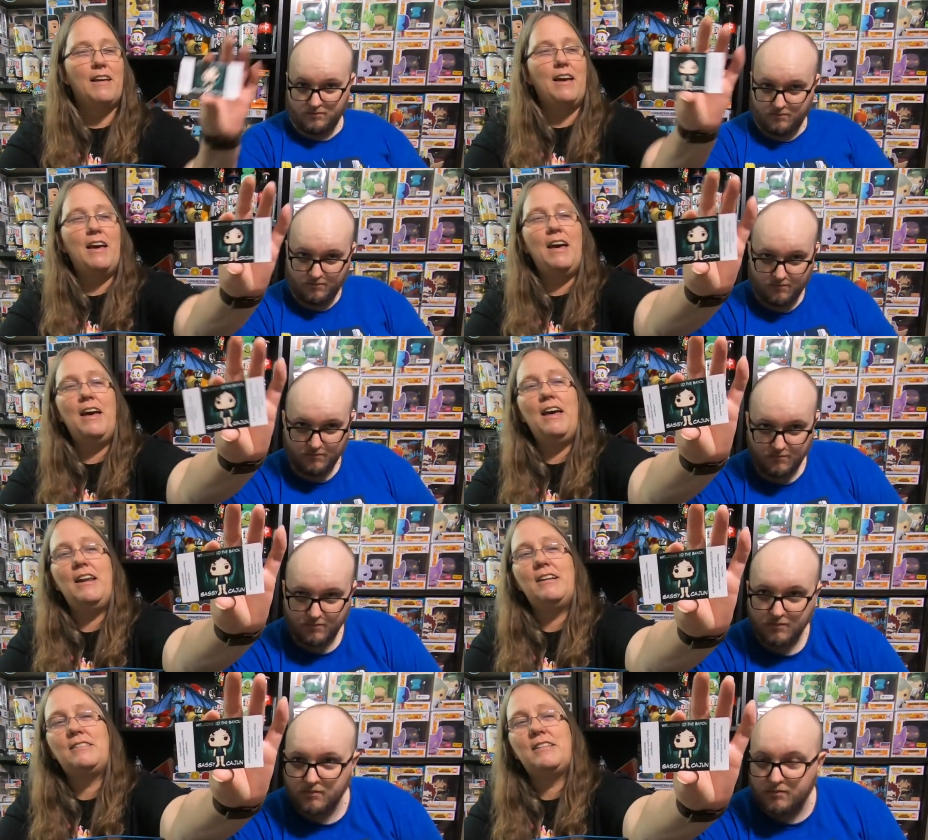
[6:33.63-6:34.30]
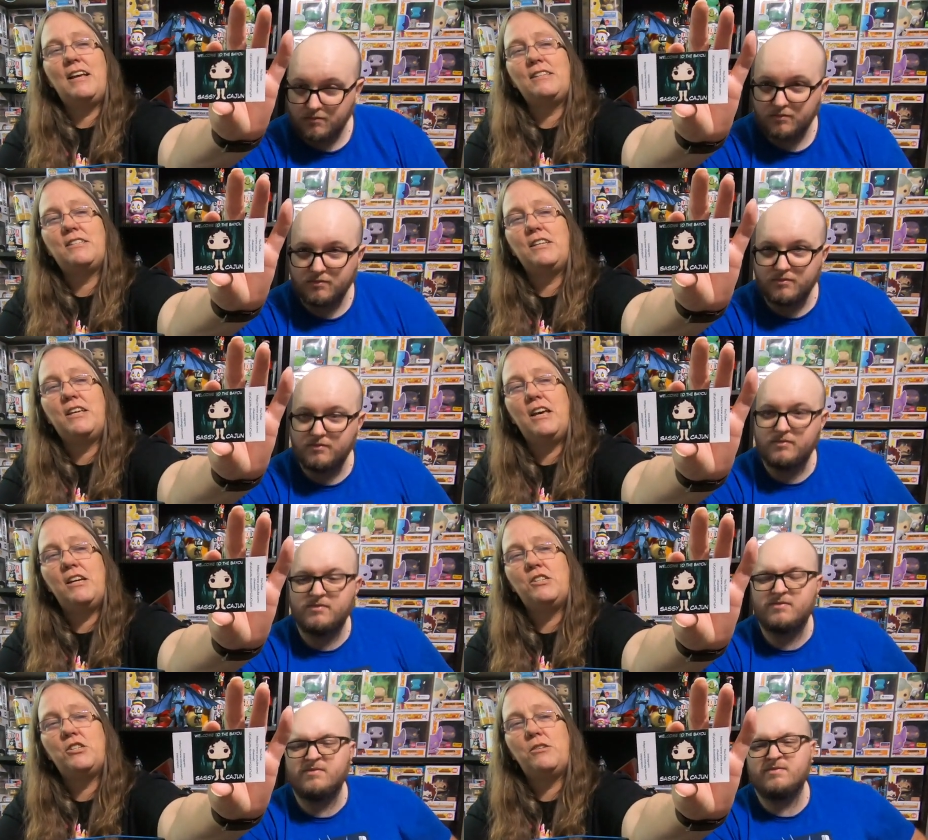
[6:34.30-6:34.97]
Speaker 1: And a Sassy
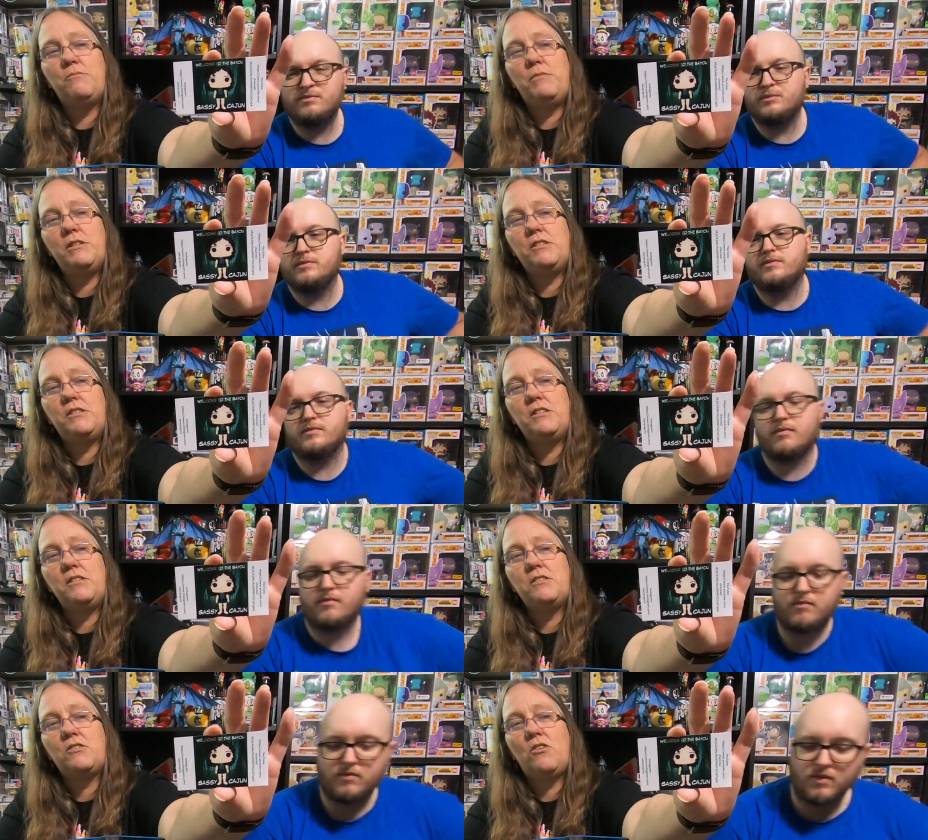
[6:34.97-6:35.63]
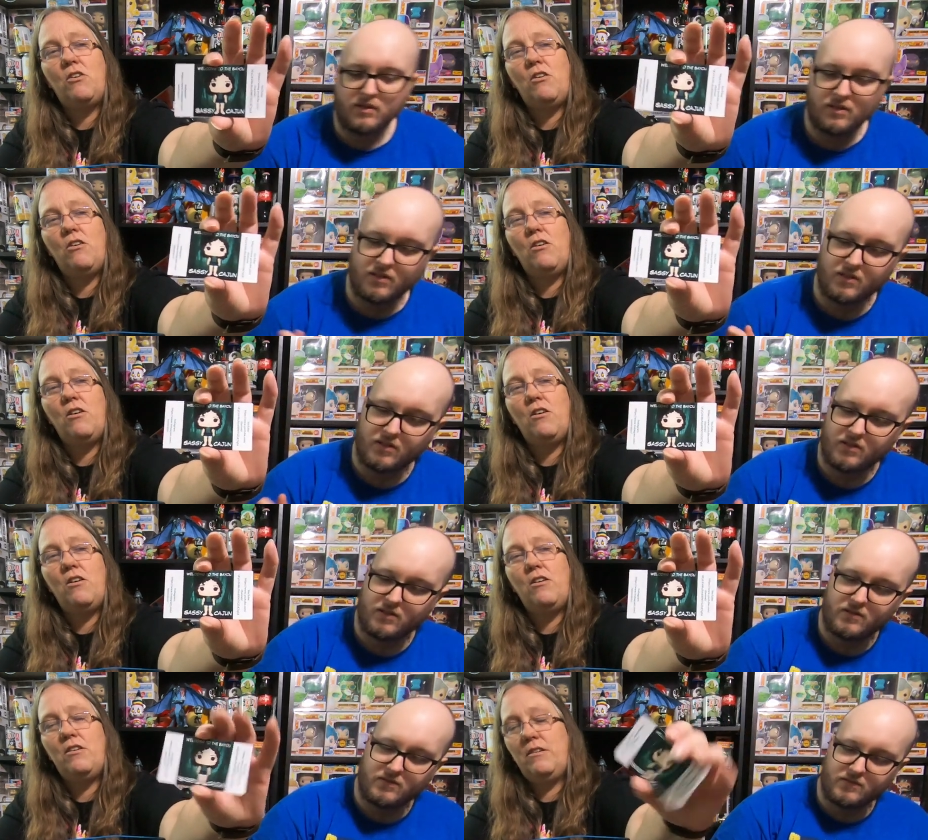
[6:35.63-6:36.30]
Cajun business
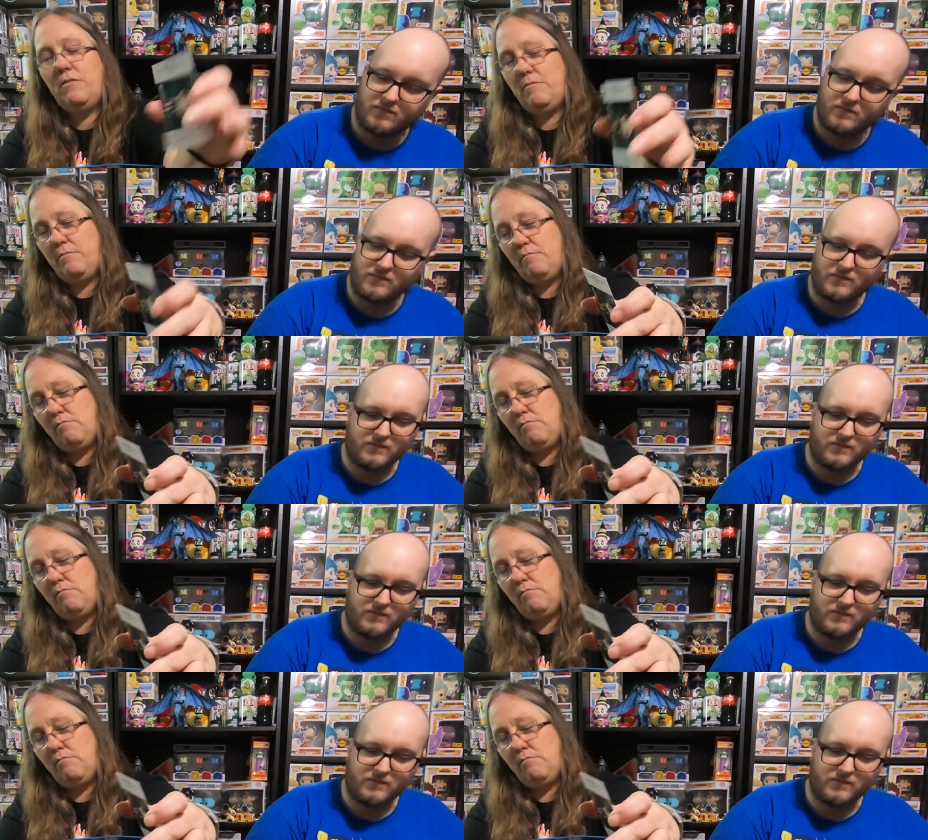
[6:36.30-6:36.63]
card.